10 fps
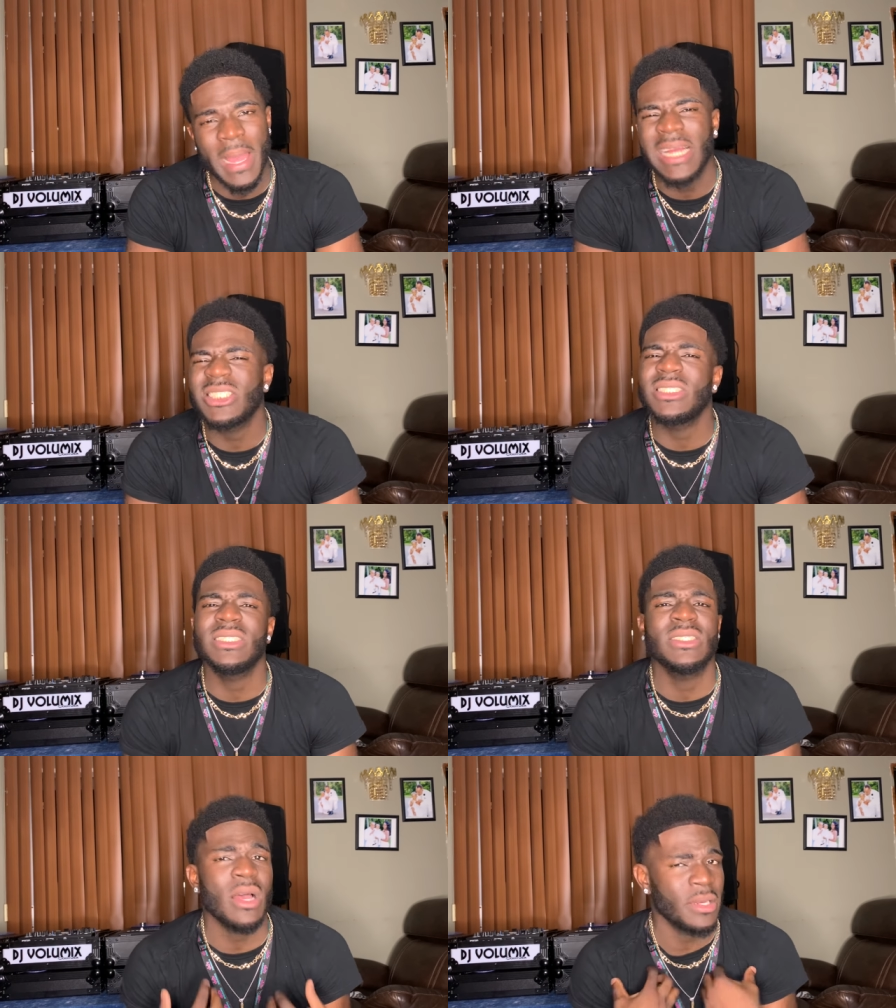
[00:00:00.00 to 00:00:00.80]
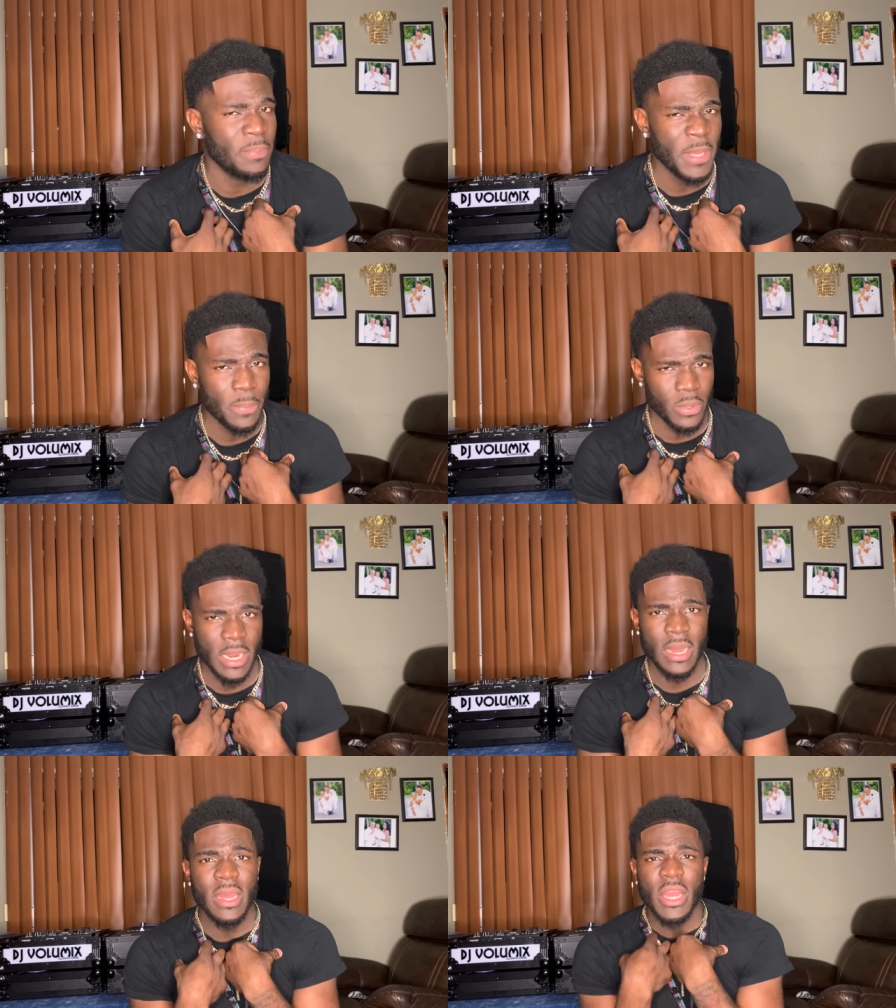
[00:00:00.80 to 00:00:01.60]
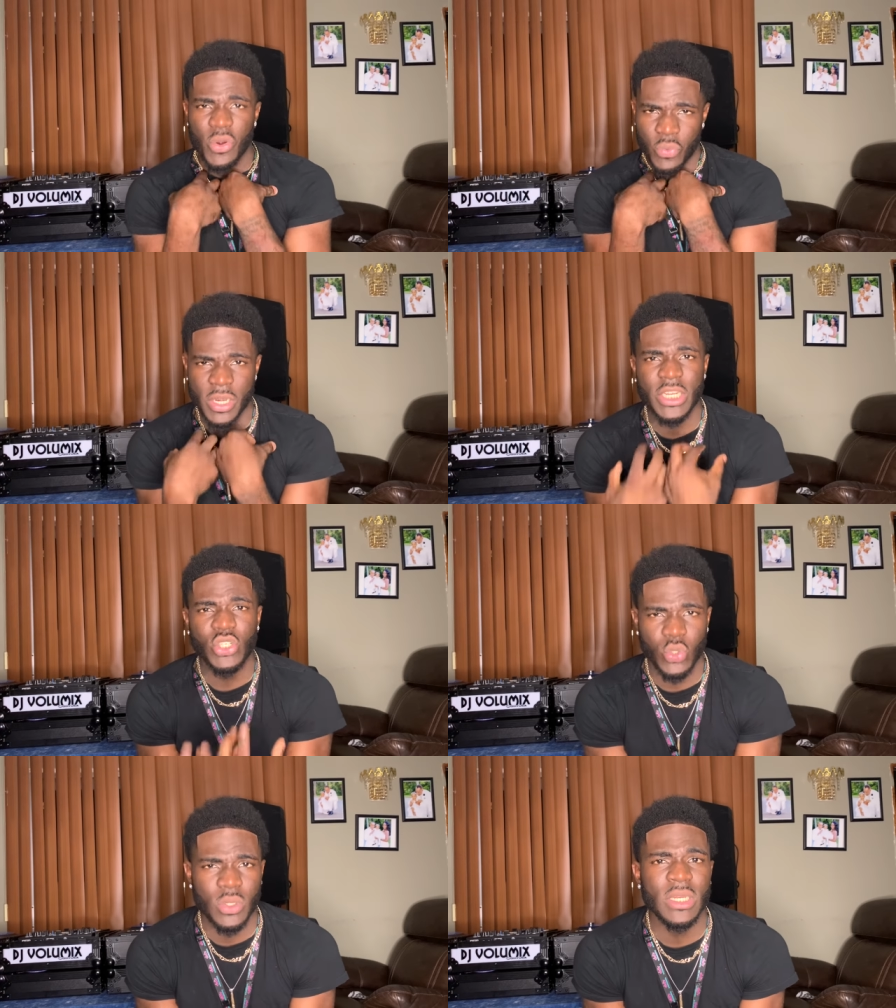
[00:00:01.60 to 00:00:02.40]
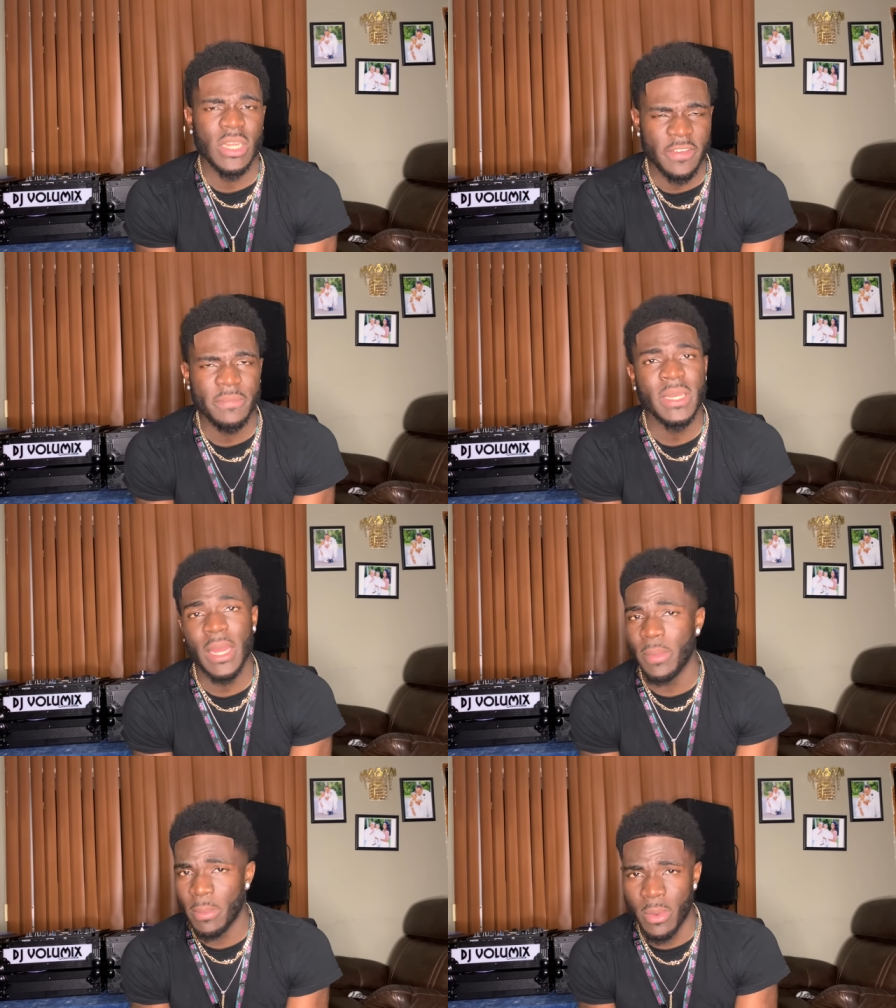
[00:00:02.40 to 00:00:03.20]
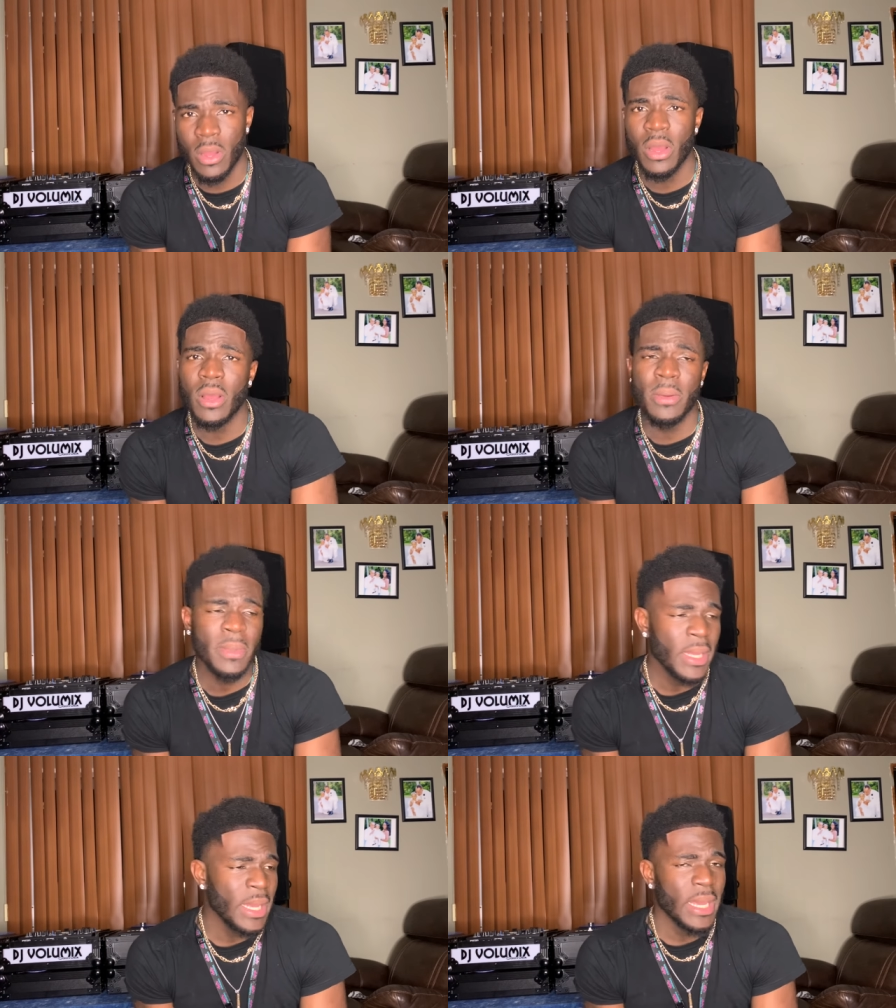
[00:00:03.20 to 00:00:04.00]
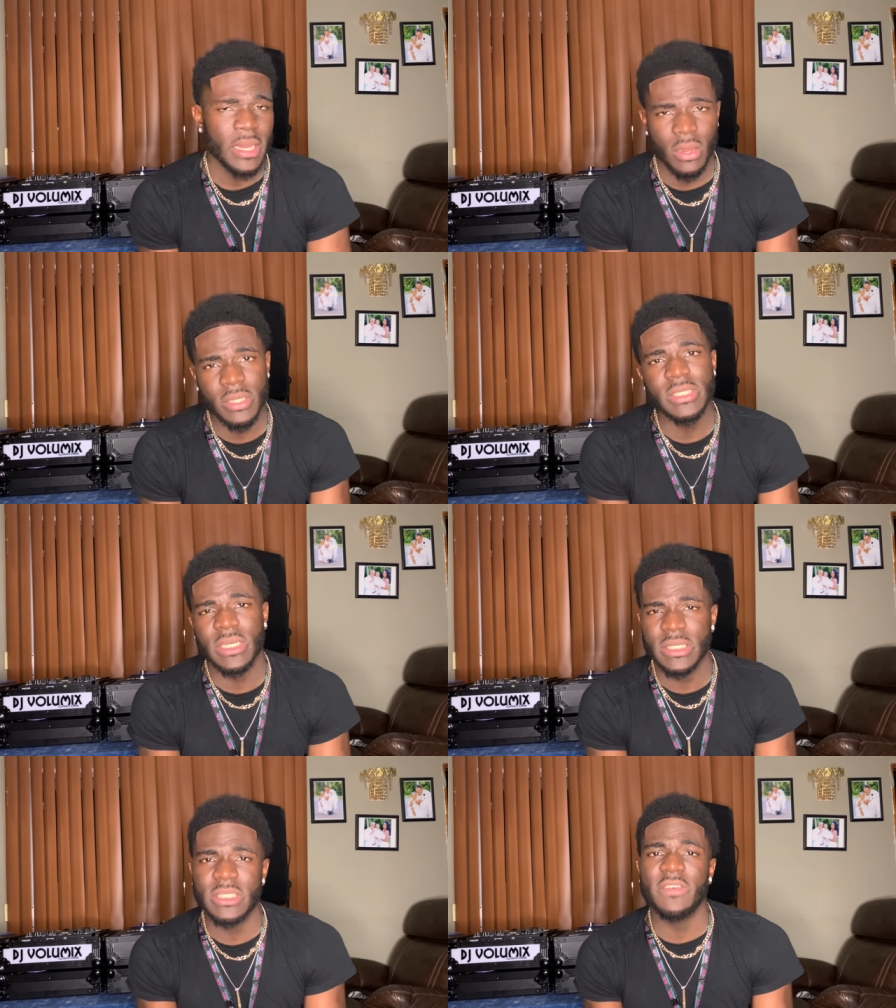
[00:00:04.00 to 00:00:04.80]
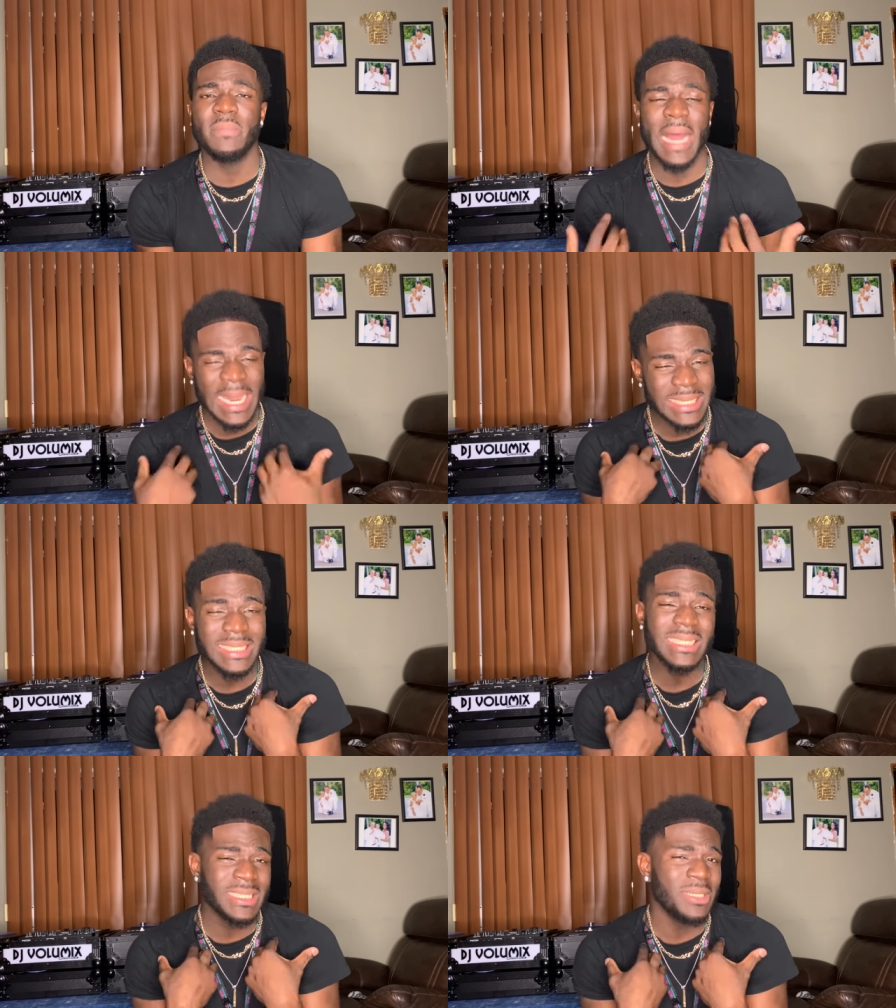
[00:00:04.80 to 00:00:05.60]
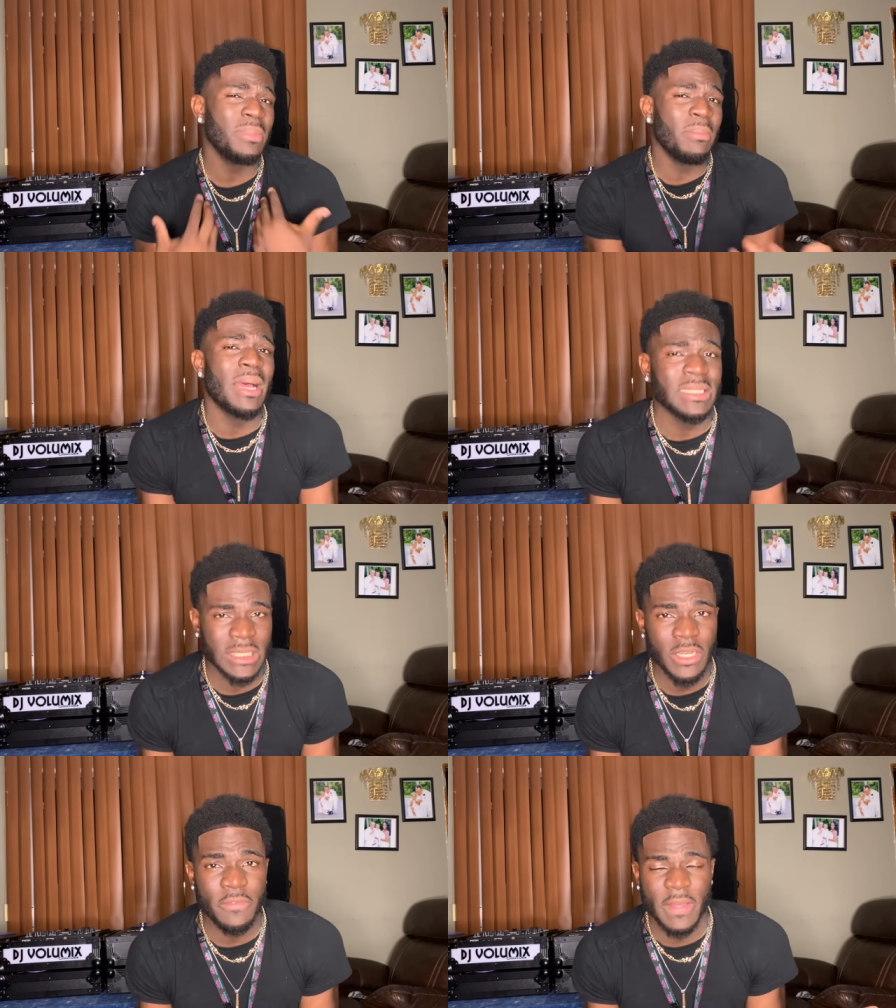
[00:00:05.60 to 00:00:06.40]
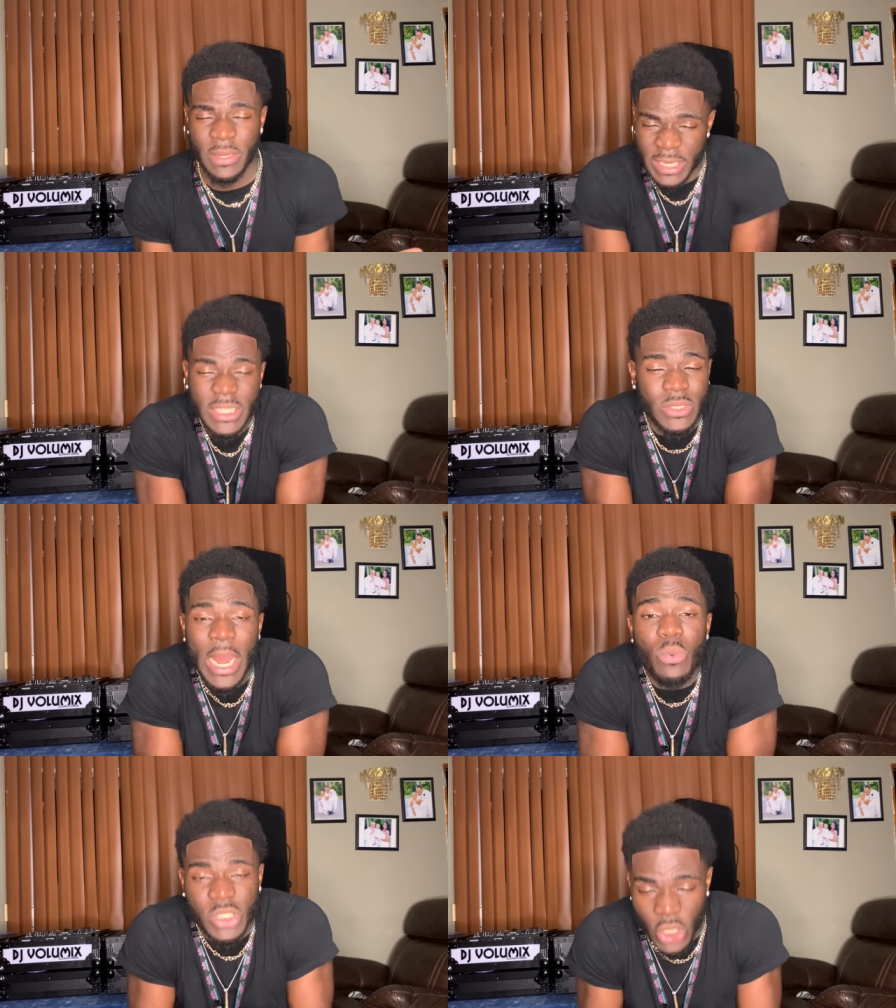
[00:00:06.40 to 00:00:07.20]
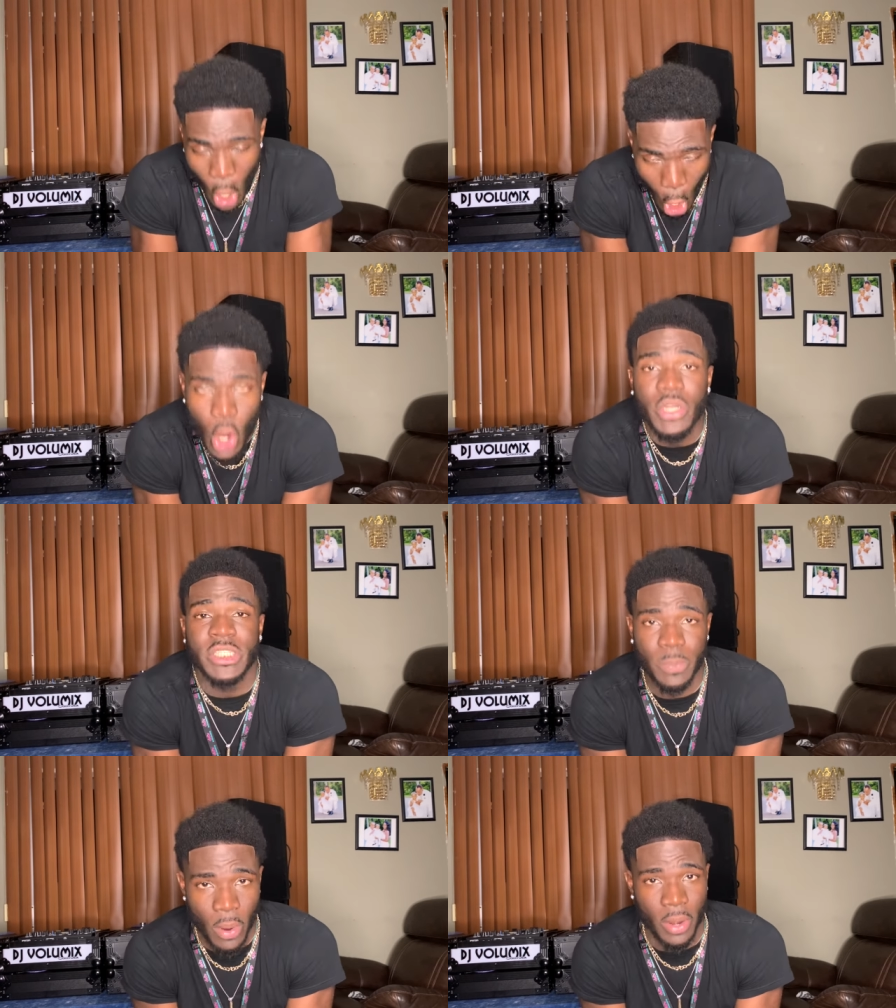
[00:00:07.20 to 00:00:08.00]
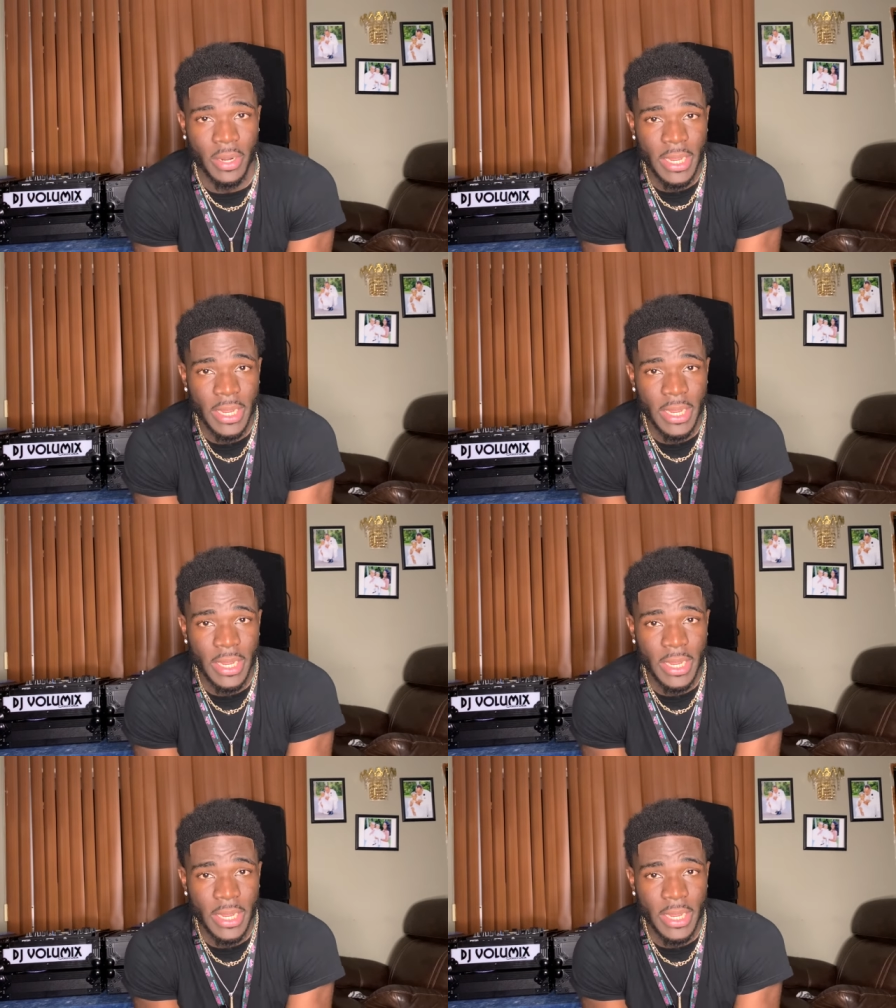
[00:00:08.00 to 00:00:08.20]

I should have talked to people that really, truly love me, like my mom and all this other stuff. But I did this shit by myself, and that was the hardest part.